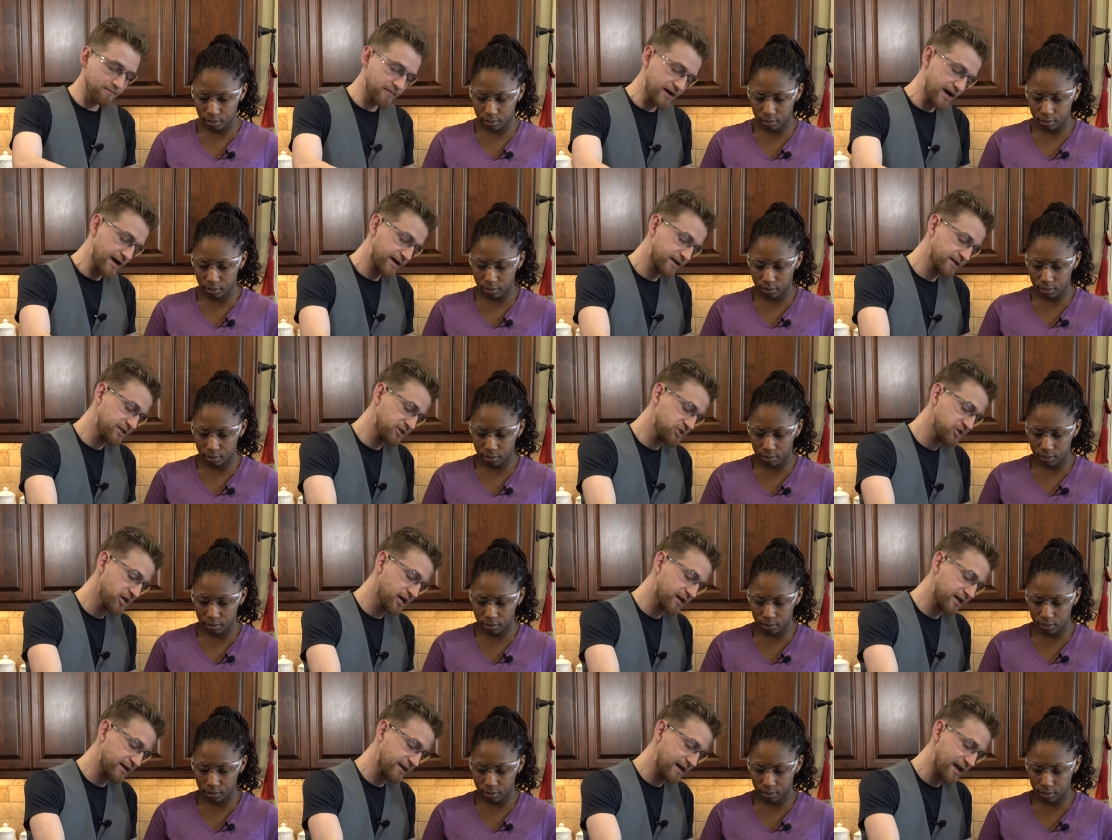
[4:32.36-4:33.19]
Speaker 1: back and
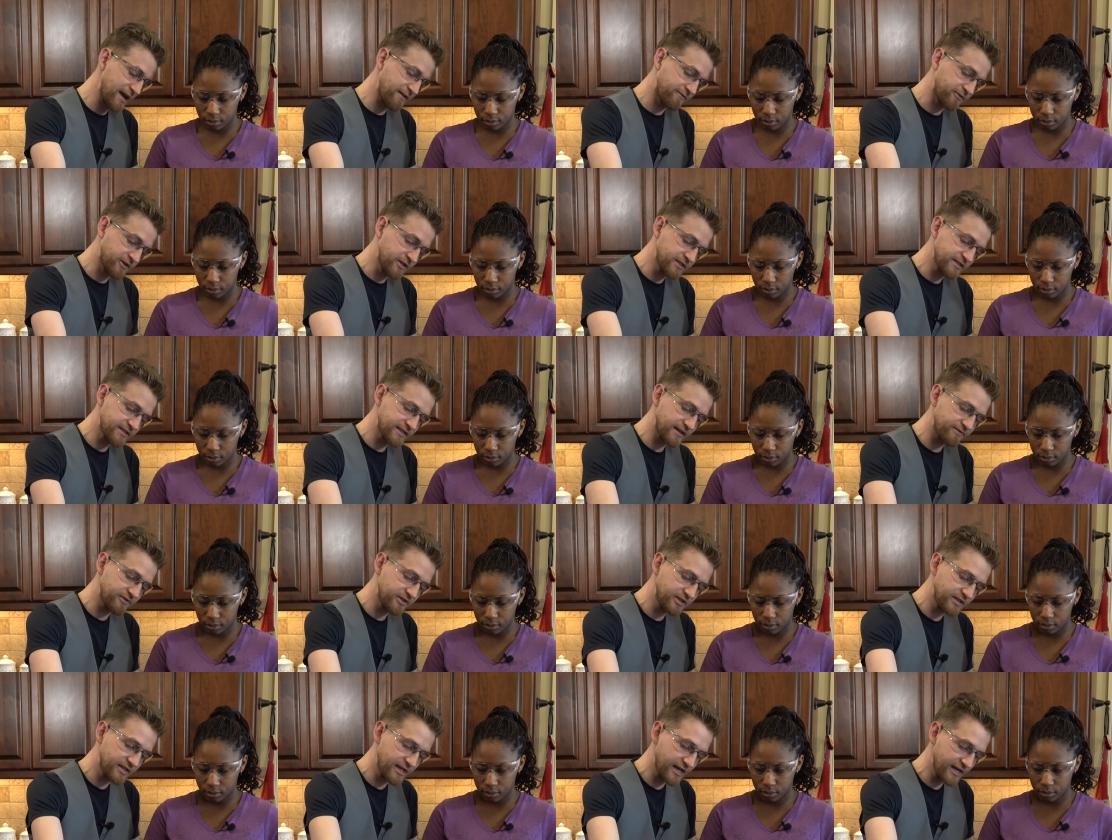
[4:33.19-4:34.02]
check it every
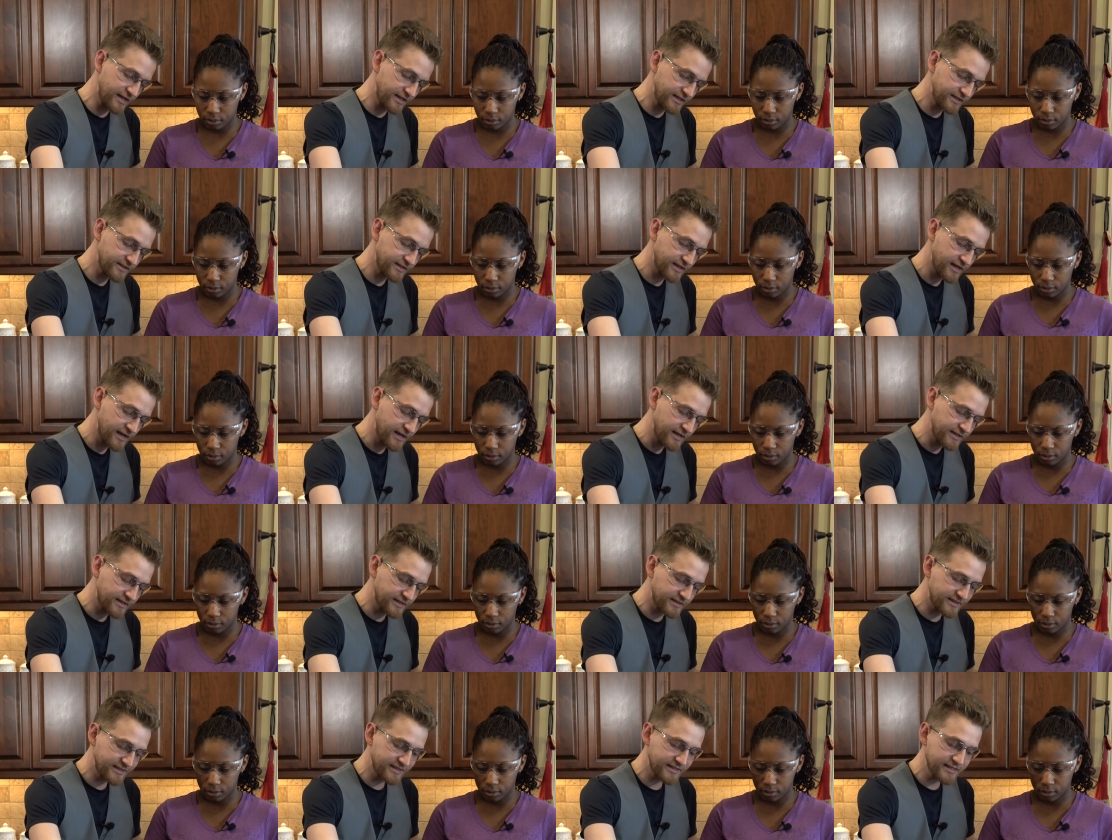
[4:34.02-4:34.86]
seven days
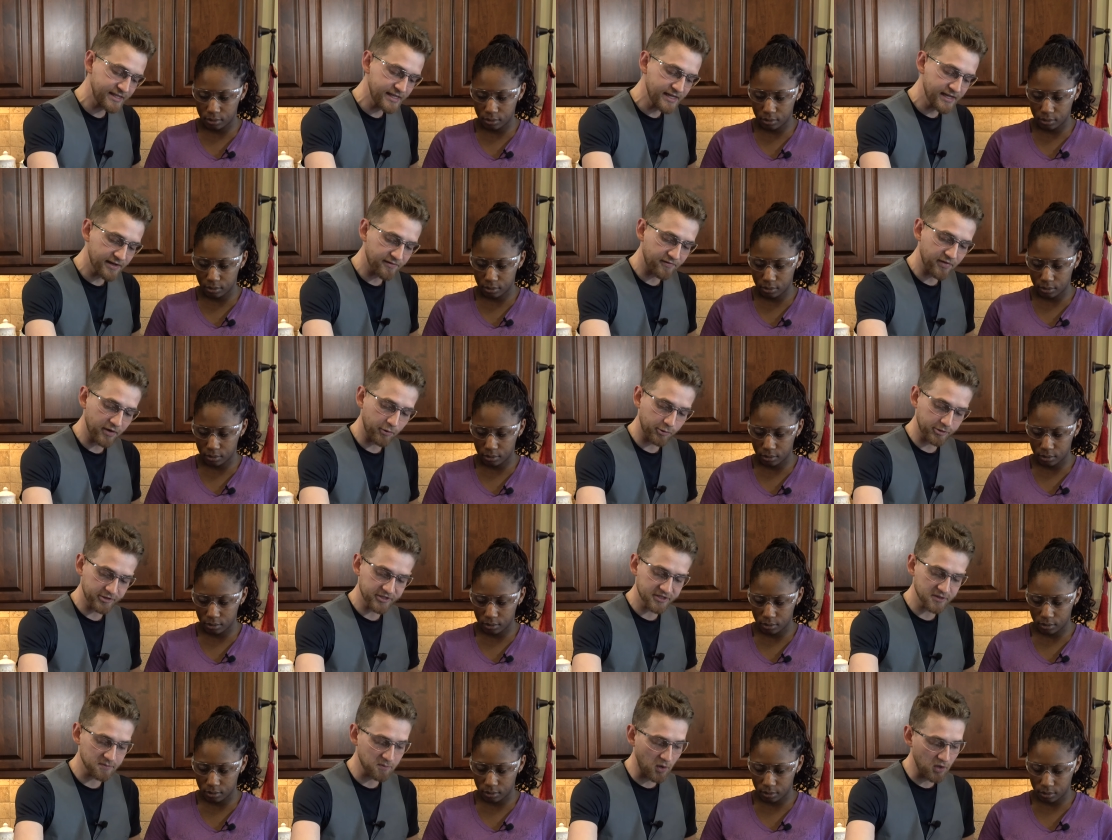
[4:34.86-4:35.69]
to see if there were
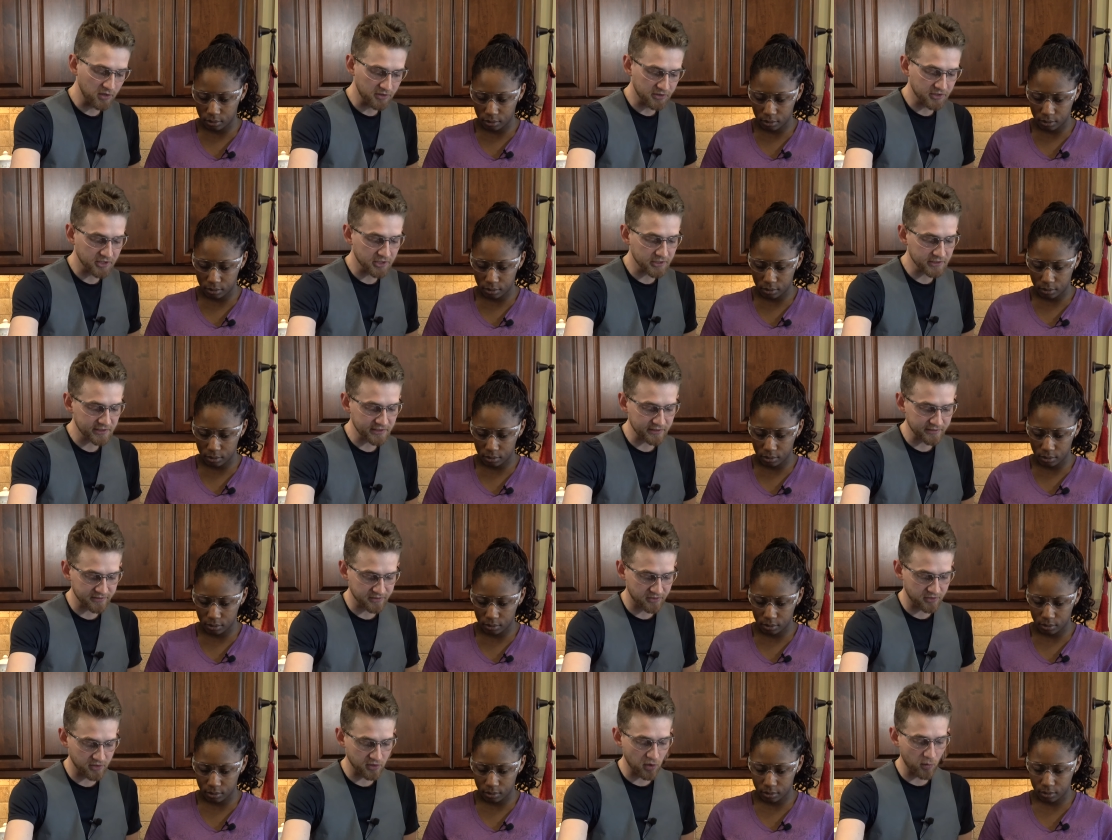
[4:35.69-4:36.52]
smaller
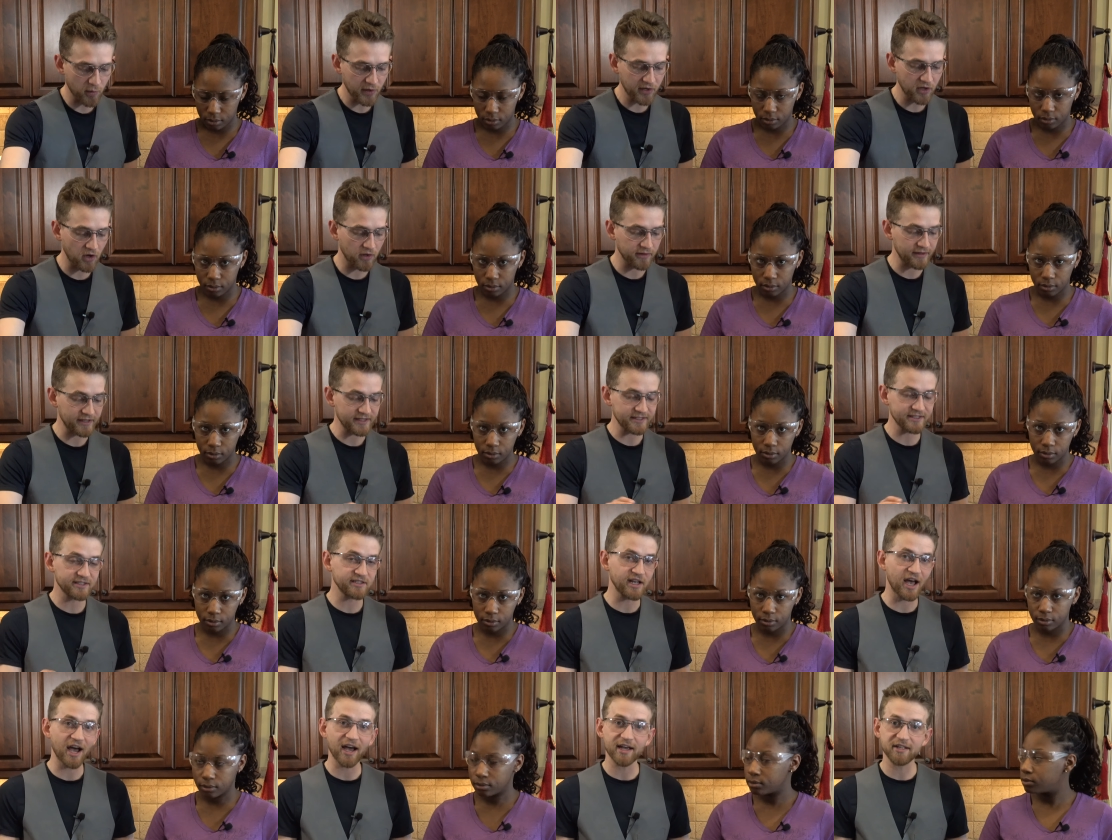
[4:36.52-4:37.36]
crystals growing on the
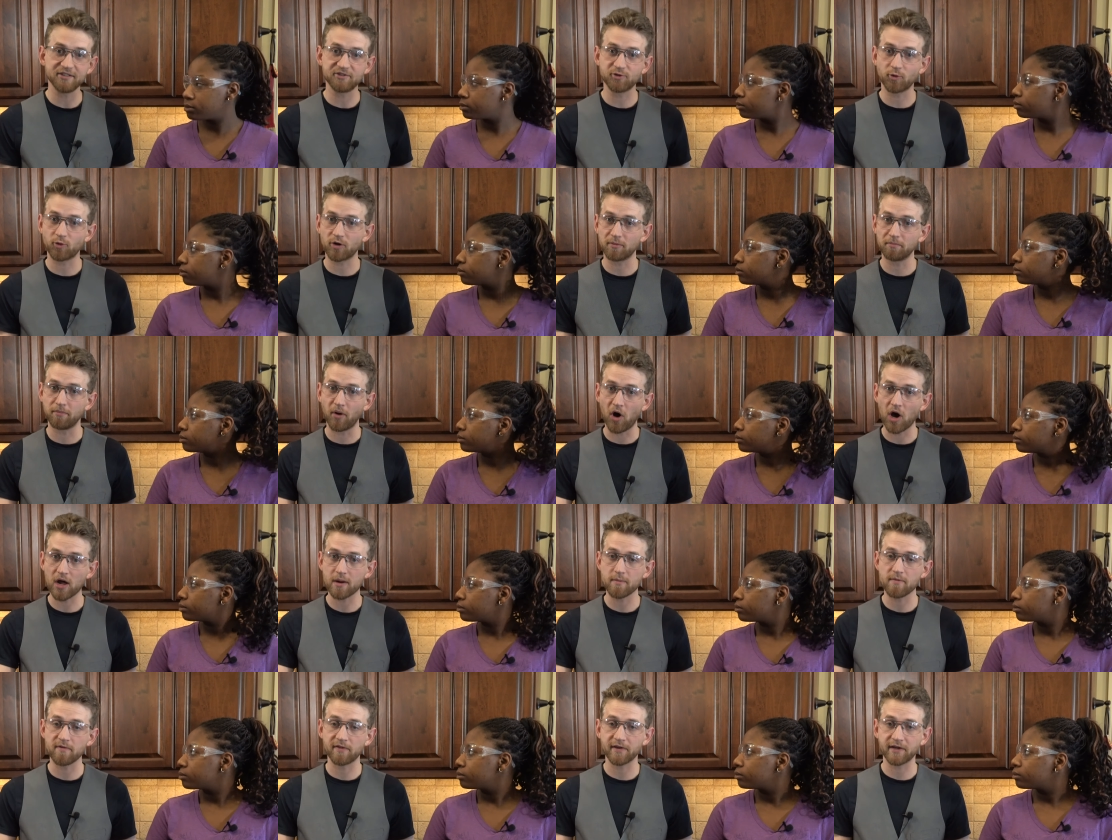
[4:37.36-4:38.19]
sides or
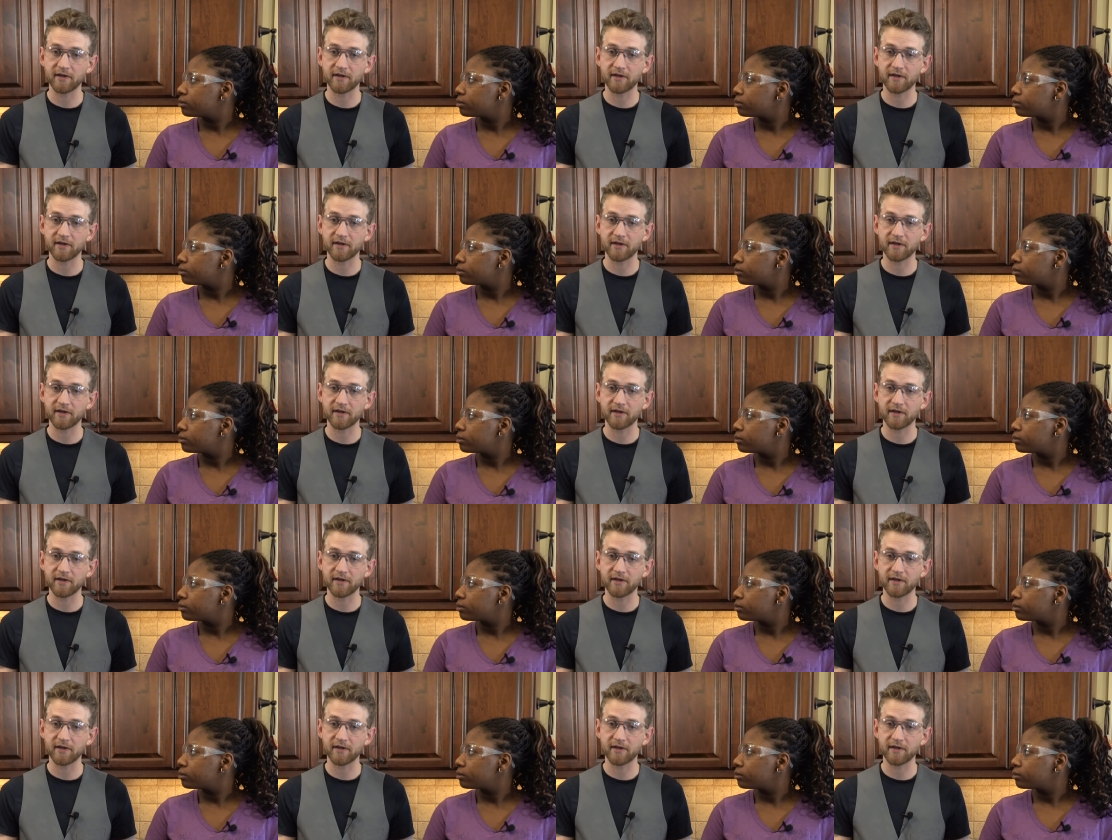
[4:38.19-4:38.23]
bottom of